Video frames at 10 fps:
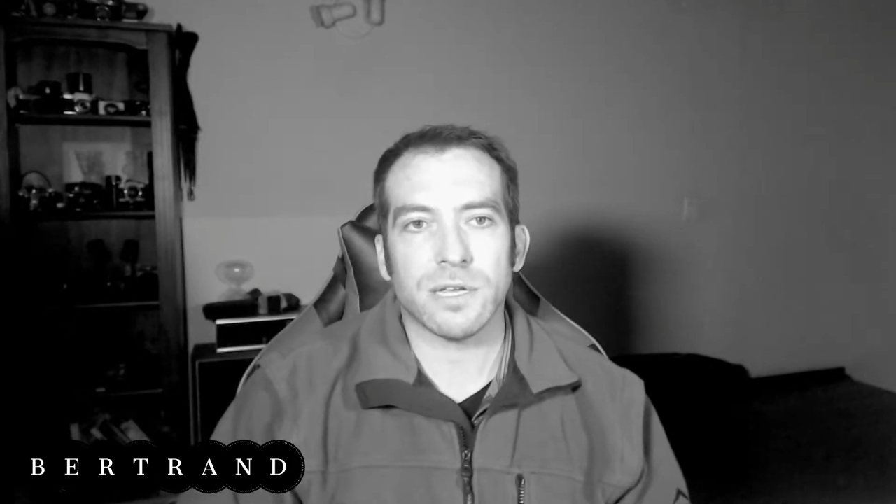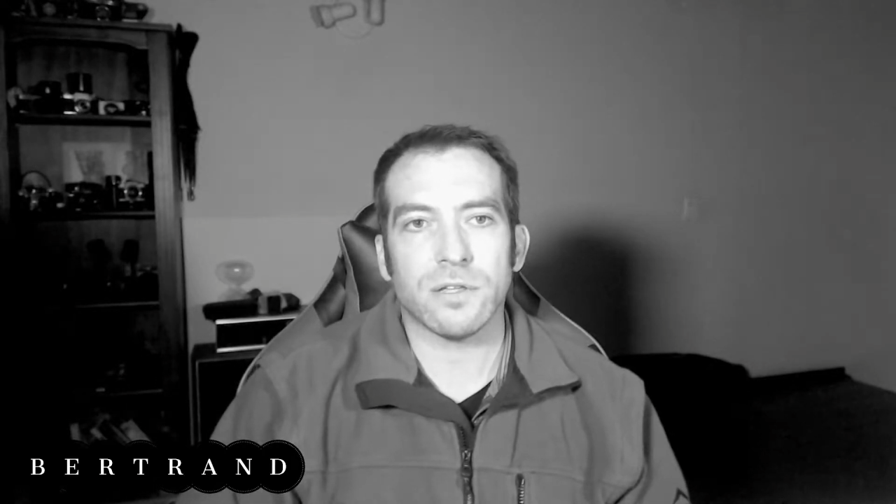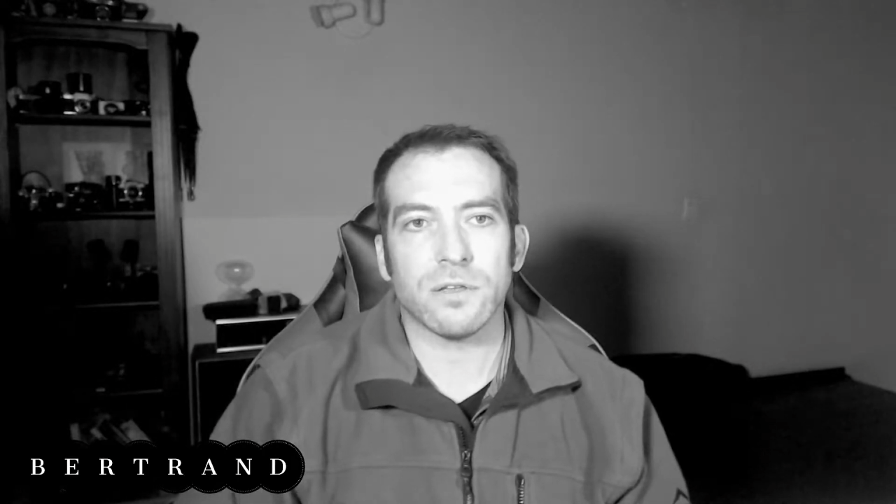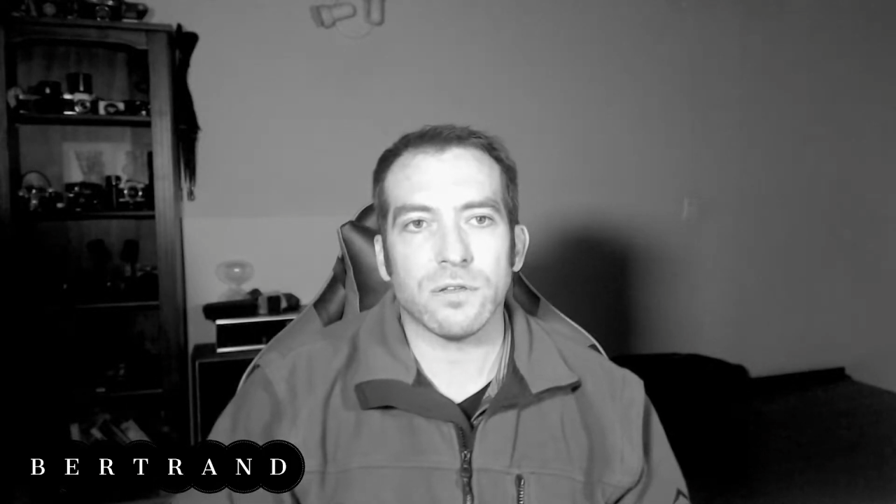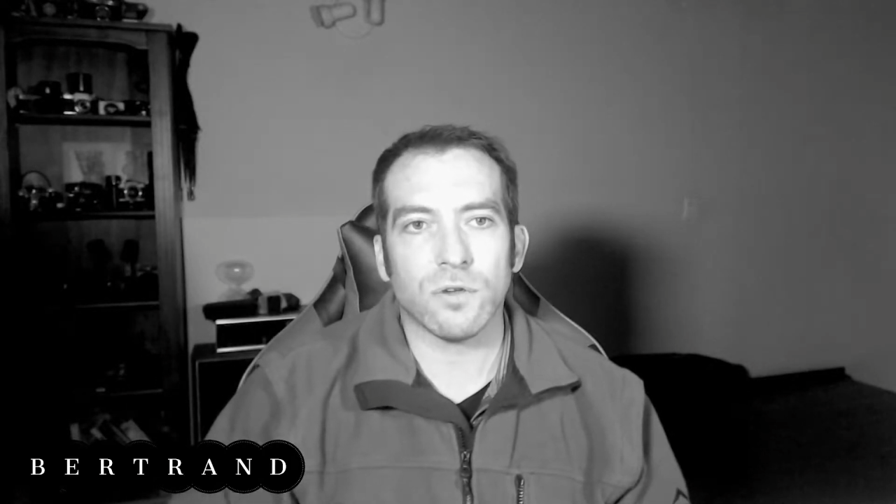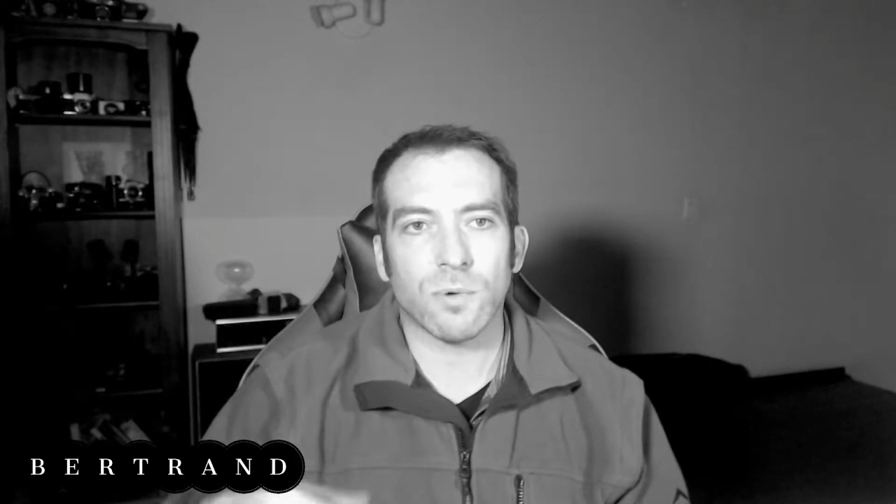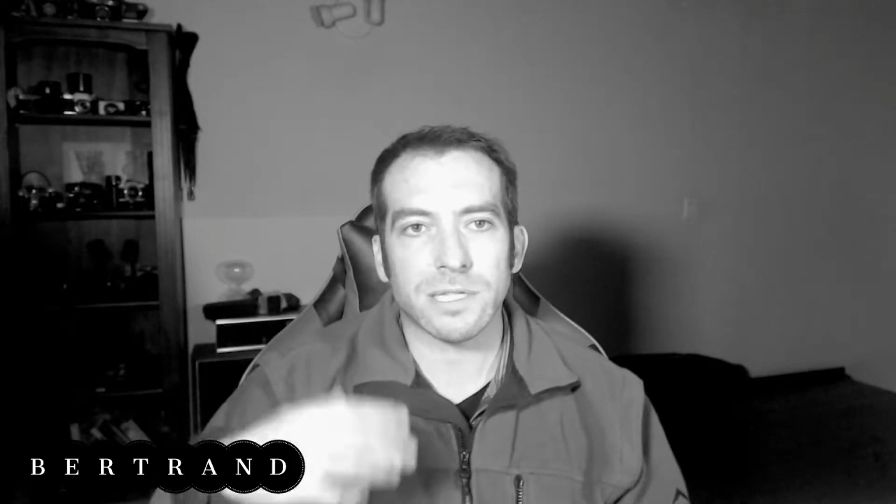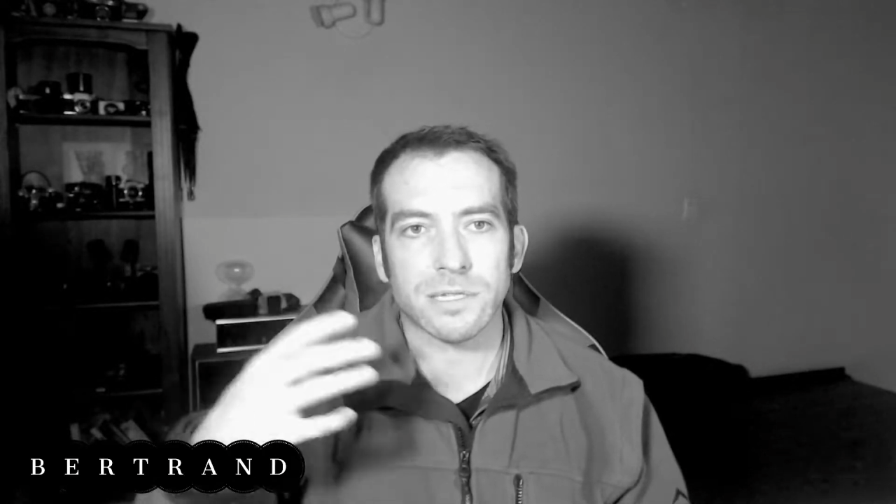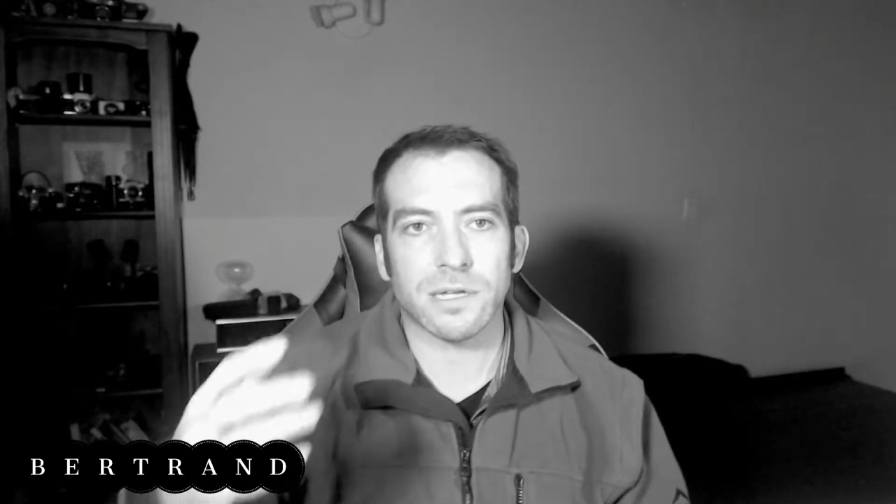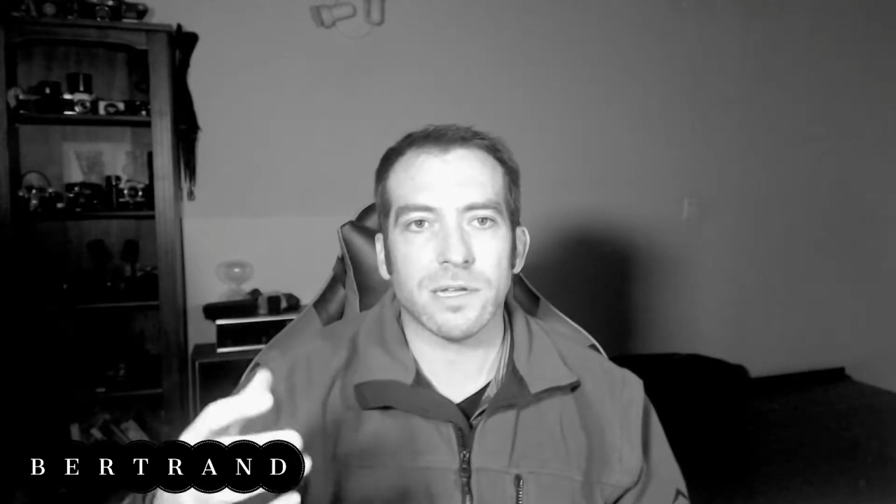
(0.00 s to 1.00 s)
and you
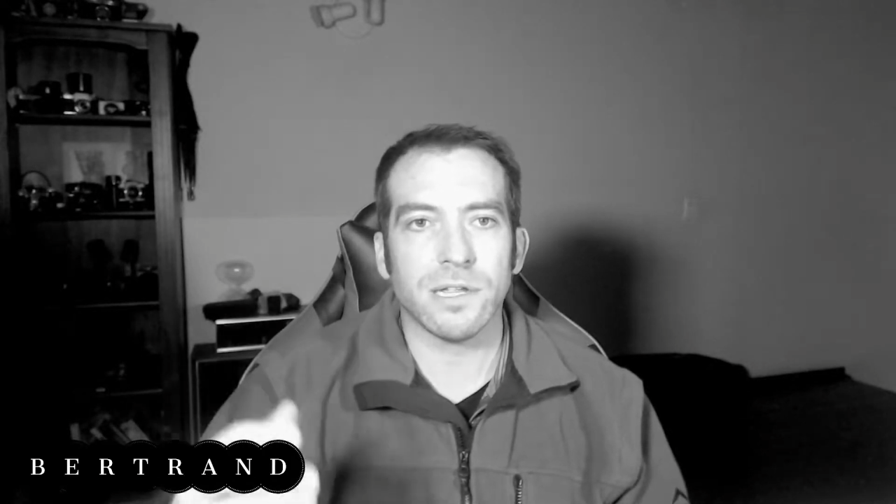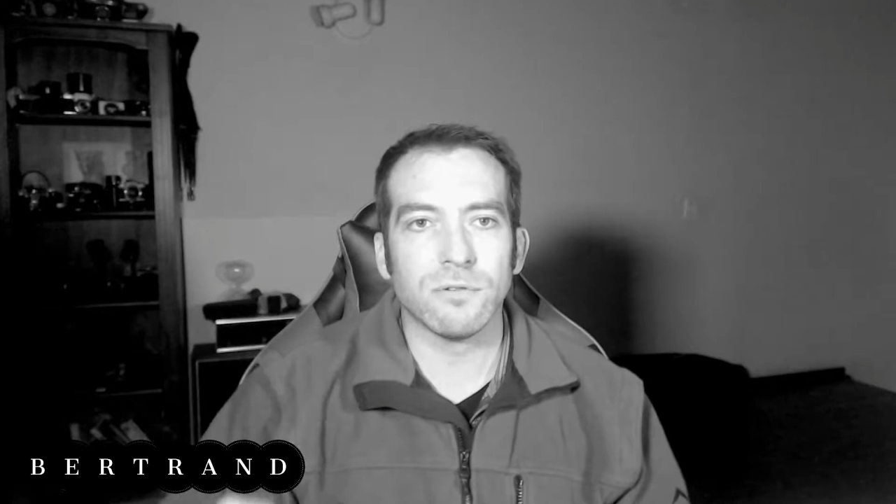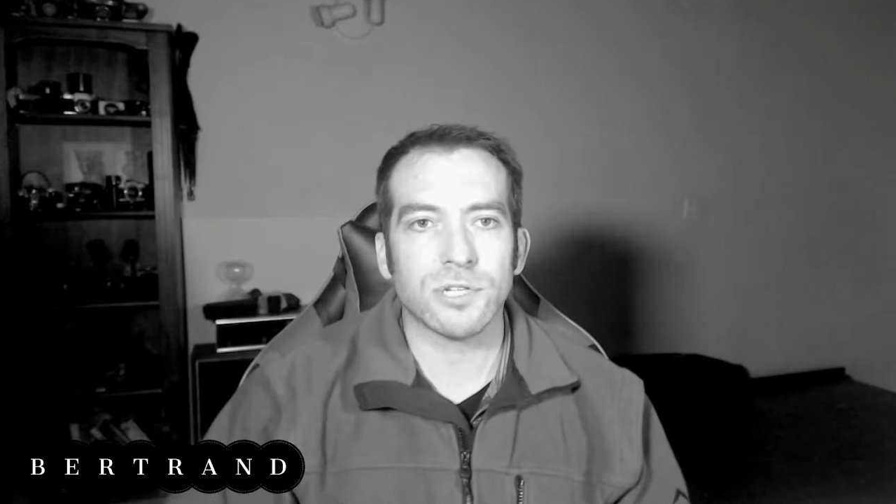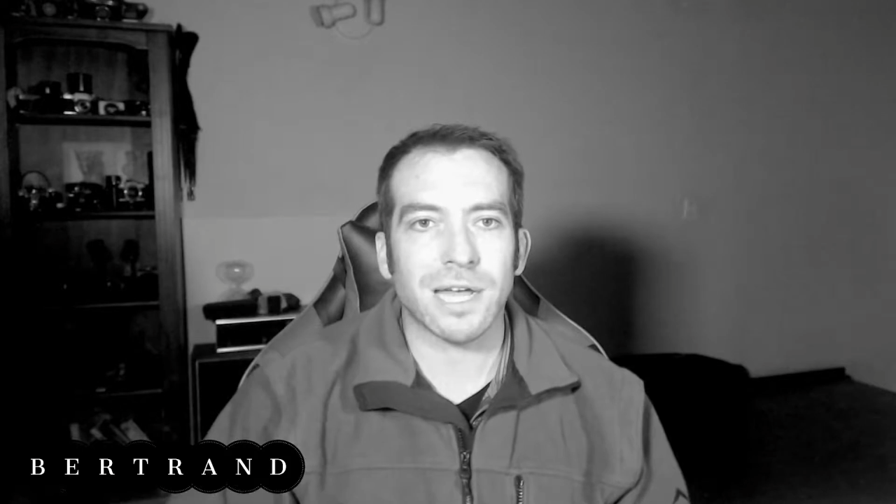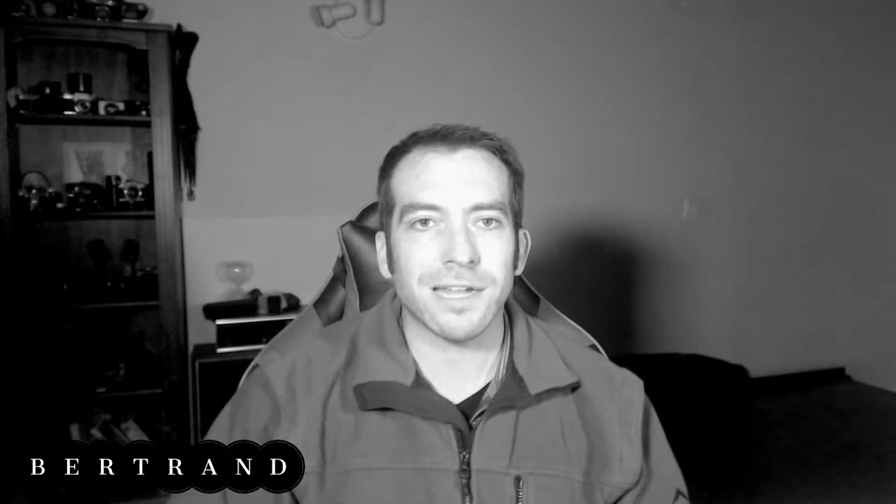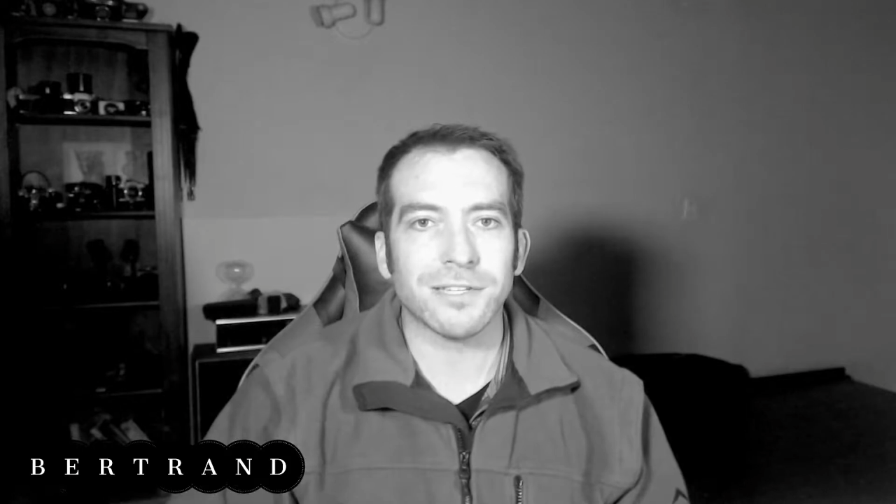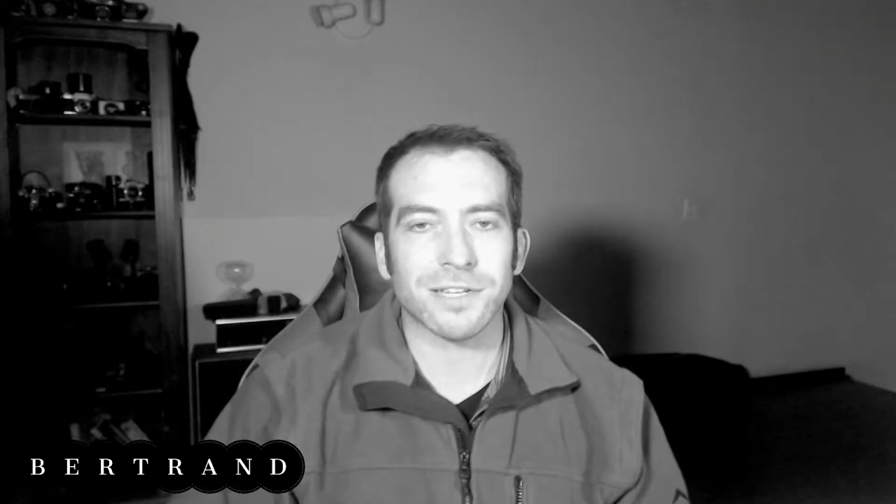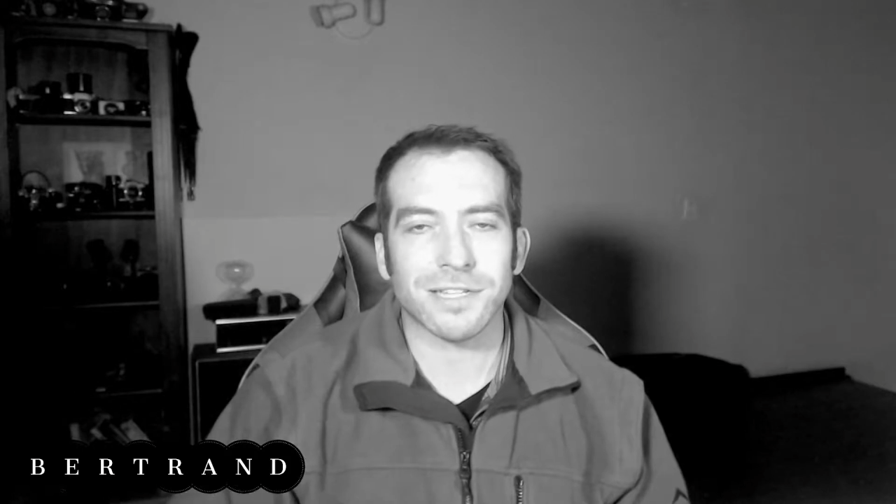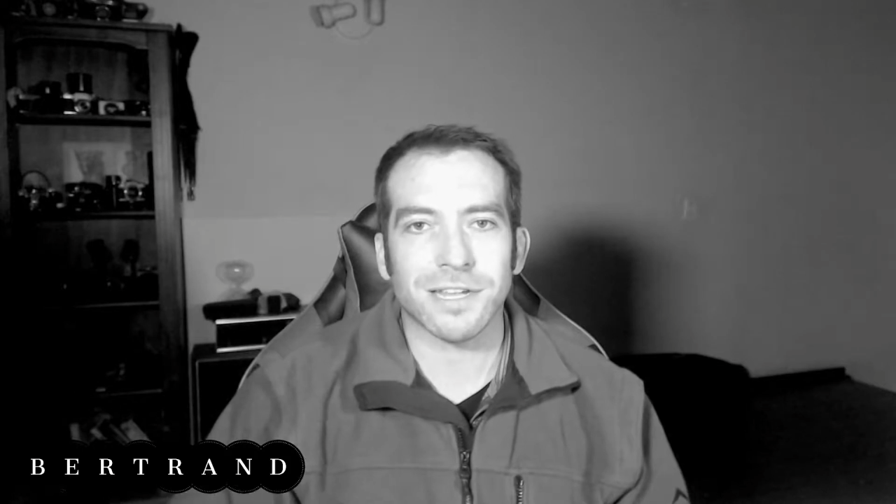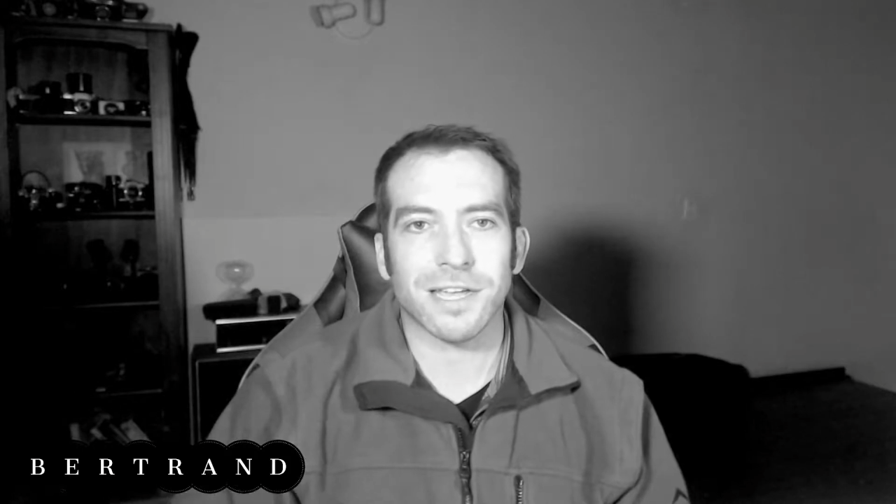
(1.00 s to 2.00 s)
want a new
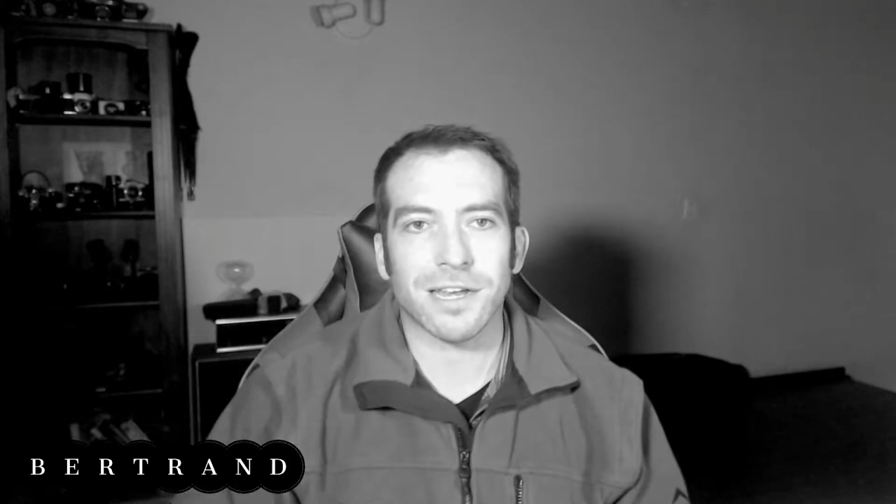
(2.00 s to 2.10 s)
challenge and